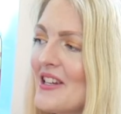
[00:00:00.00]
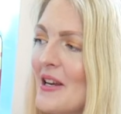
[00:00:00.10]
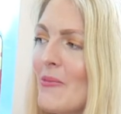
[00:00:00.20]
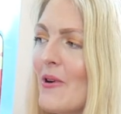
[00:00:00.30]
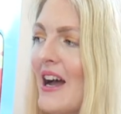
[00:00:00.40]

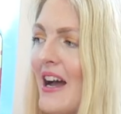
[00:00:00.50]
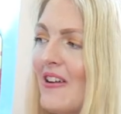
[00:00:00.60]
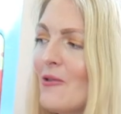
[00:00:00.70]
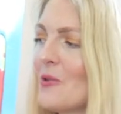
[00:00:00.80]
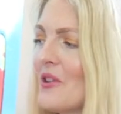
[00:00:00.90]

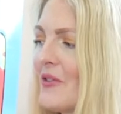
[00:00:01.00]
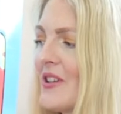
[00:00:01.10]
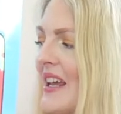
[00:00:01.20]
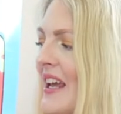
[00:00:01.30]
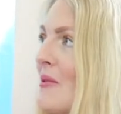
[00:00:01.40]
zebra, all
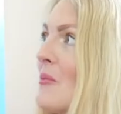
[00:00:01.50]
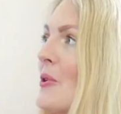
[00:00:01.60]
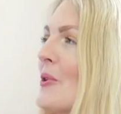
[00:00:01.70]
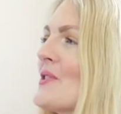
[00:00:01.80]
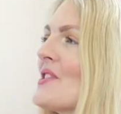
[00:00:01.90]
different
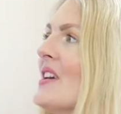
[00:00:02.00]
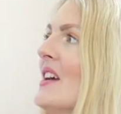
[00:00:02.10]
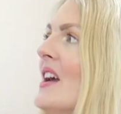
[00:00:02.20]
animals.